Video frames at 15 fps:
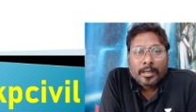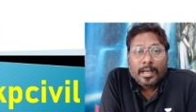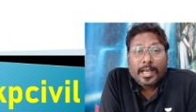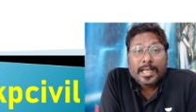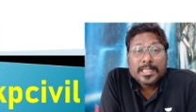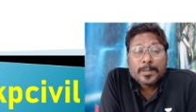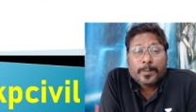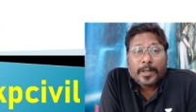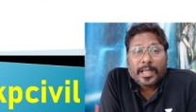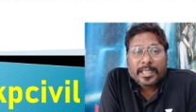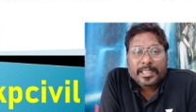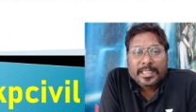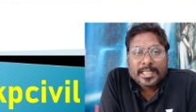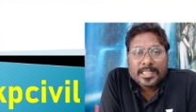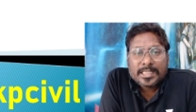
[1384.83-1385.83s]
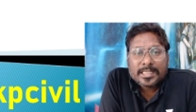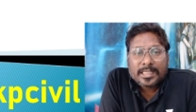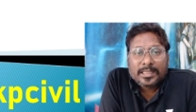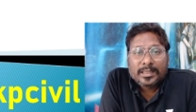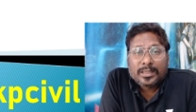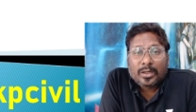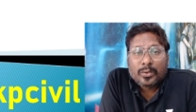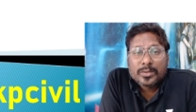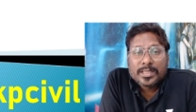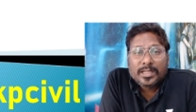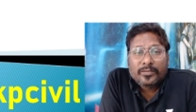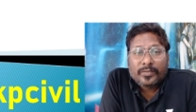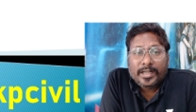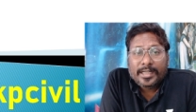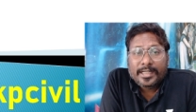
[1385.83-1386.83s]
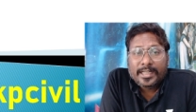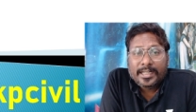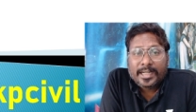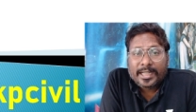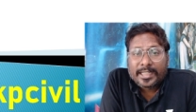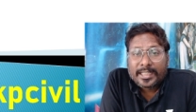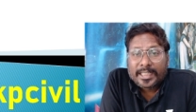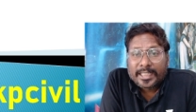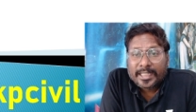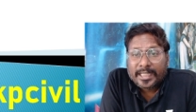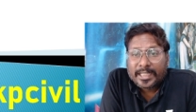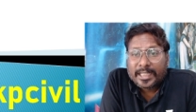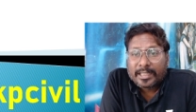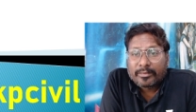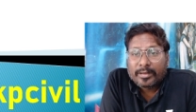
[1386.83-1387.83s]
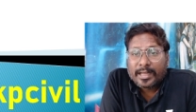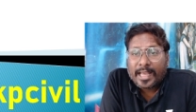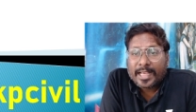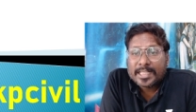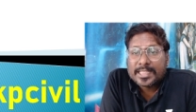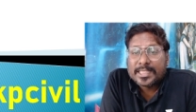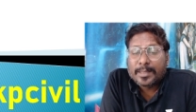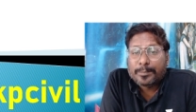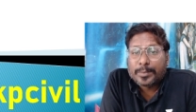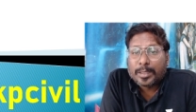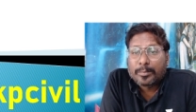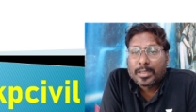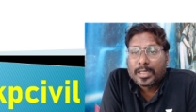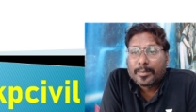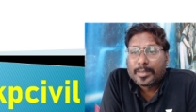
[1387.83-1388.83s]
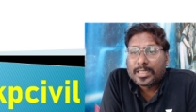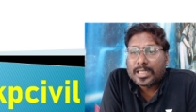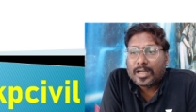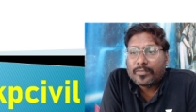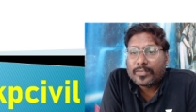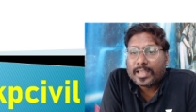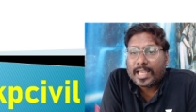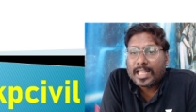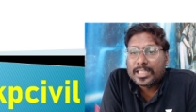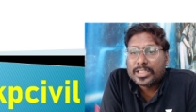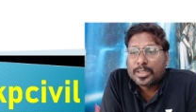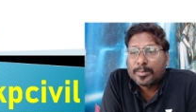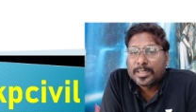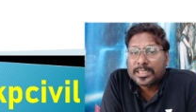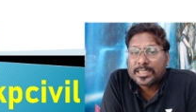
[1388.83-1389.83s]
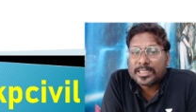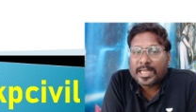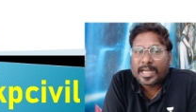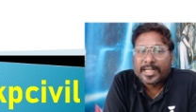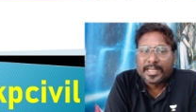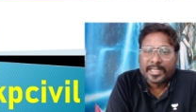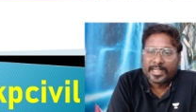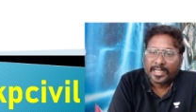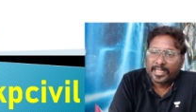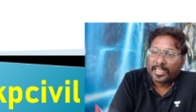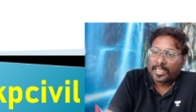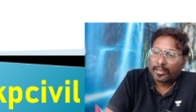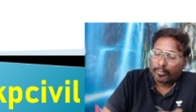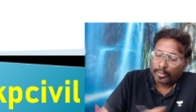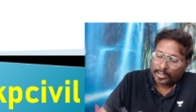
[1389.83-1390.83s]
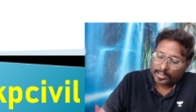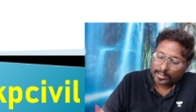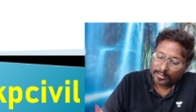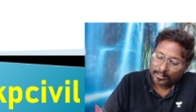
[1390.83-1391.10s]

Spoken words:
As per IS 10,500 1991, acceptable limit of calcium in standard drinking water,